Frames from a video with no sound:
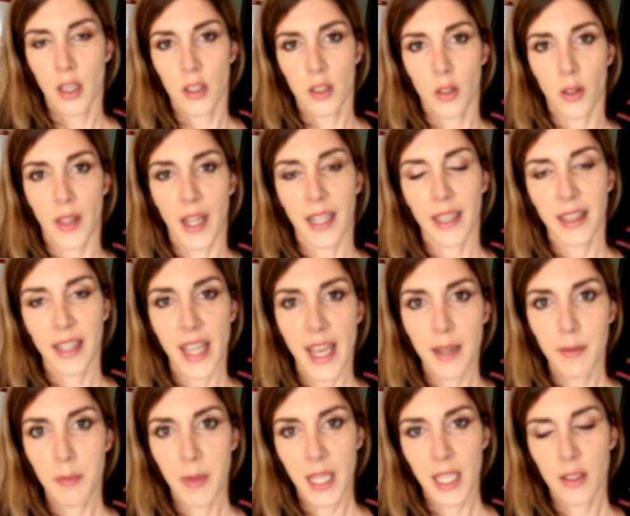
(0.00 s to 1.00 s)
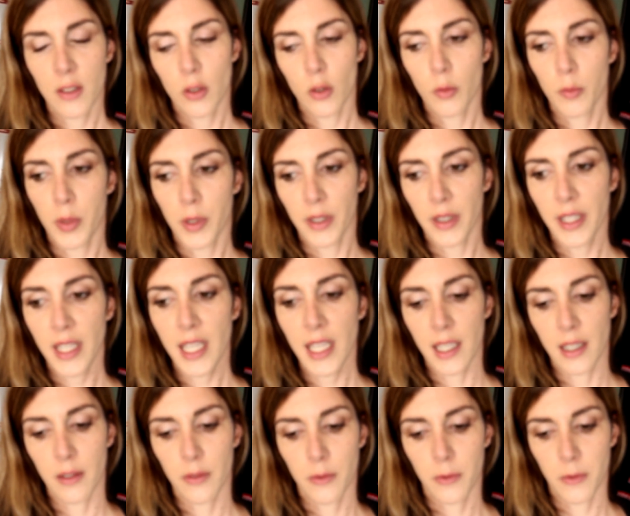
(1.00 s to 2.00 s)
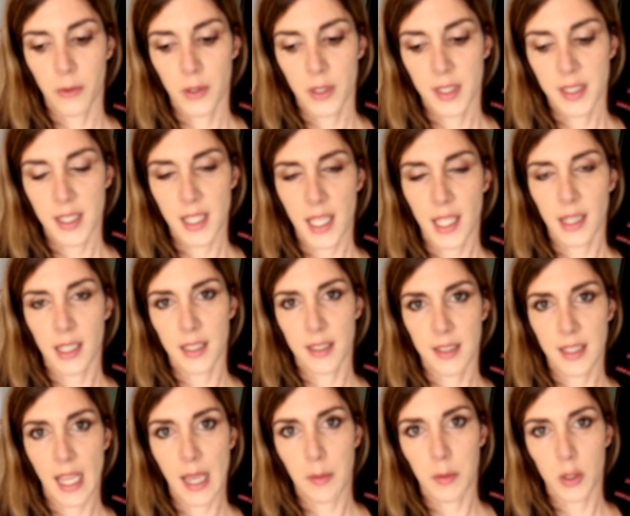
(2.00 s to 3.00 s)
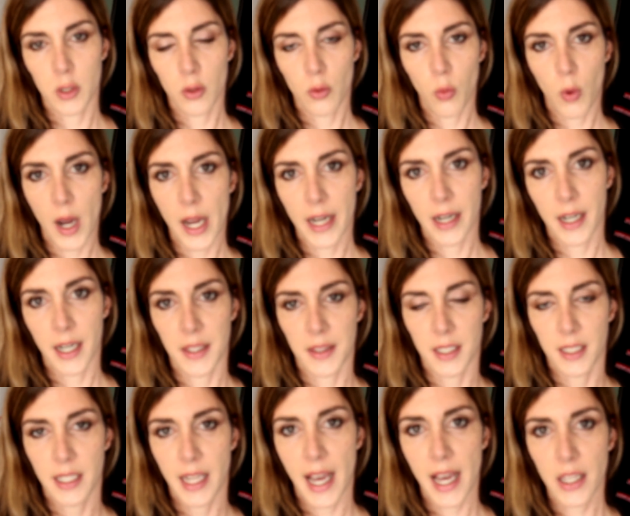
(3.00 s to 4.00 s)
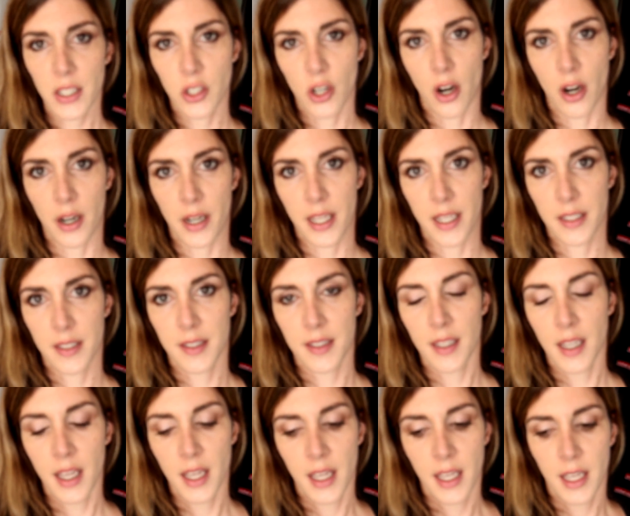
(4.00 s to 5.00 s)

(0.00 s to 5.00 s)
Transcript: So that led me to believe, seeing this damaged wire in the dash harness,